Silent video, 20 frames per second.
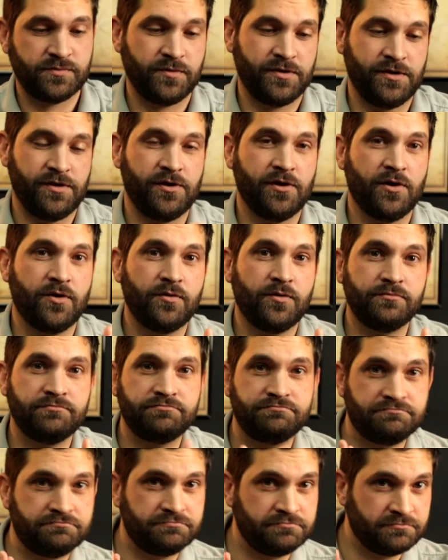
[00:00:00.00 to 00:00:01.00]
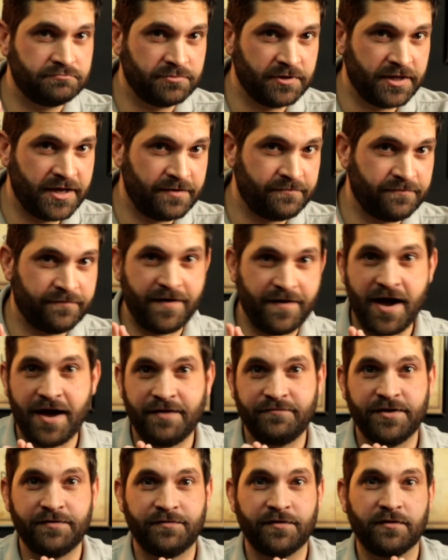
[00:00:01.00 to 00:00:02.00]
when you go let
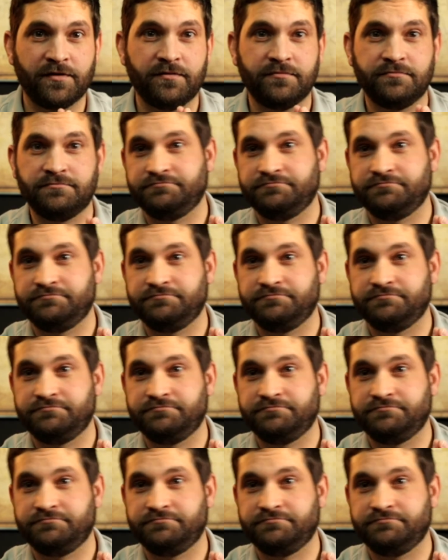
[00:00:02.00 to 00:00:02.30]
5 different